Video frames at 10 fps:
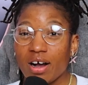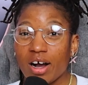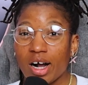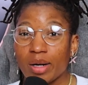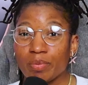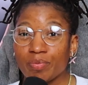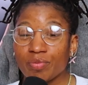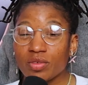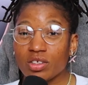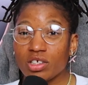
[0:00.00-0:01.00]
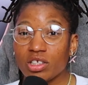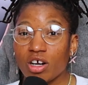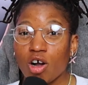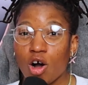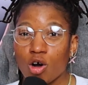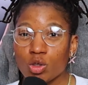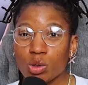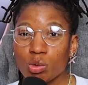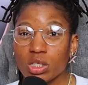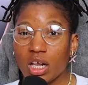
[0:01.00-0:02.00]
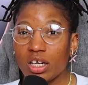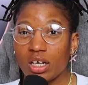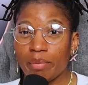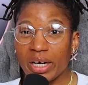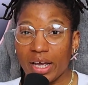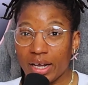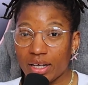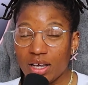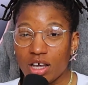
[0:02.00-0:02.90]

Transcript: to their cause, which was selling lemonade.